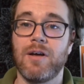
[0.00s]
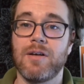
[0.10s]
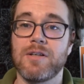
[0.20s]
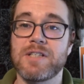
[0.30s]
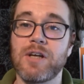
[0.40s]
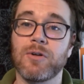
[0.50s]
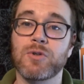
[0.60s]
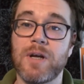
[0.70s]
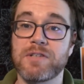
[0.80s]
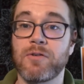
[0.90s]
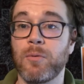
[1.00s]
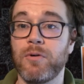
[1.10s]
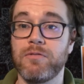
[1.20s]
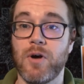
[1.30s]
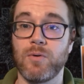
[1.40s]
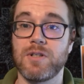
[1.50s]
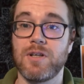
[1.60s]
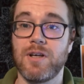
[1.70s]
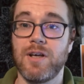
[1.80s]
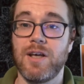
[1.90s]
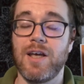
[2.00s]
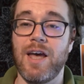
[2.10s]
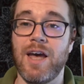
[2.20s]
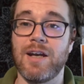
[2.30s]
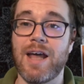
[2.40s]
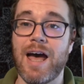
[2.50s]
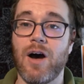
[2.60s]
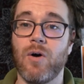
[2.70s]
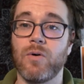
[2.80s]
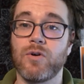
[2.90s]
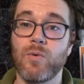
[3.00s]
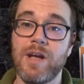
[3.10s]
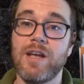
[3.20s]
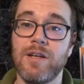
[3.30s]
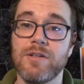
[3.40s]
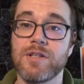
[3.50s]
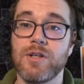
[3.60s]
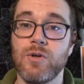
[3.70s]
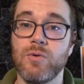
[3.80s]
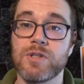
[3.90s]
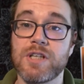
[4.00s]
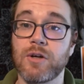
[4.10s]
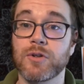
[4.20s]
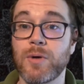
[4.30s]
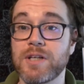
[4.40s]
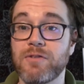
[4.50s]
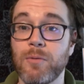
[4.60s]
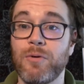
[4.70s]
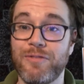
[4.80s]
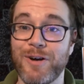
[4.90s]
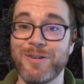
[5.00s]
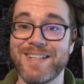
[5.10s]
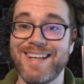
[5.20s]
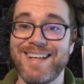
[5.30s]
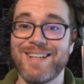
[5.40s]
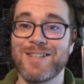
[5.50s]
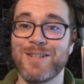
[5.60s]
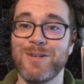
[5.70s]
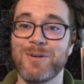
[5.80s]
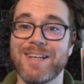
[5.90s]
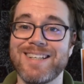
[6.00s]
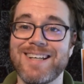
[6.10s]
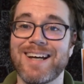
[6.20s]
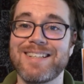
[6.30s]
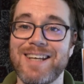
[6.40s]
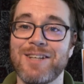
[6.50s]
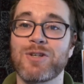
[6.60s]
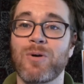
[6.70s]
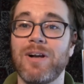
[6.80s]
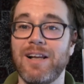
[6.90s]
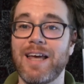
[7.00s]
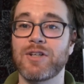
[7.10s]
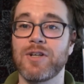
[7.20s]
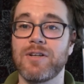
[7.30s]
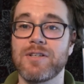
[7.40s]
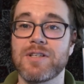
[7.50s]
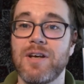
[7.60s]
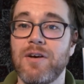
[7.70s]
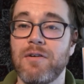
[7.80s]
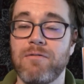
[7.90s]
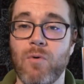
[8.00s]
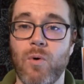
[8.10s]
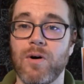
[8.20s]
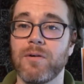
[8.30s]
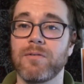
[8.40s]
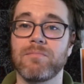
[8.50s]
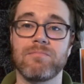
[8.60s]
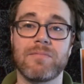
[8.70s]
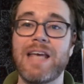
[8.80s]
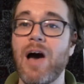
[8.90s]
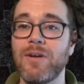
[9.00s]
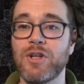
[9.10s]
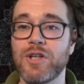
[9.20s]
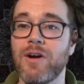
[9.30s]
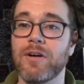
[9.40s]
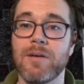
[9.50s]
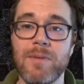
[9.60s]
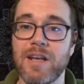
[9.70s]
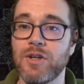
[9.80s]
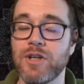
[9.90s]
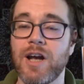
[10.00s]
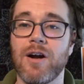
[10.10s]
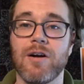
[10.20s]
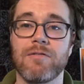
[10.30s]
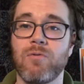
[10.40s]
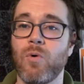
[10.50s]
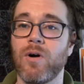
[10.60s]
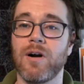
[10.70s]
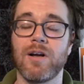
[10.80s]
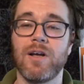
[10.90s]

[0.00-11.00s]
single transferable vote and how Greens use single transferable vote to conduct internal elections for county chair, committee chair, for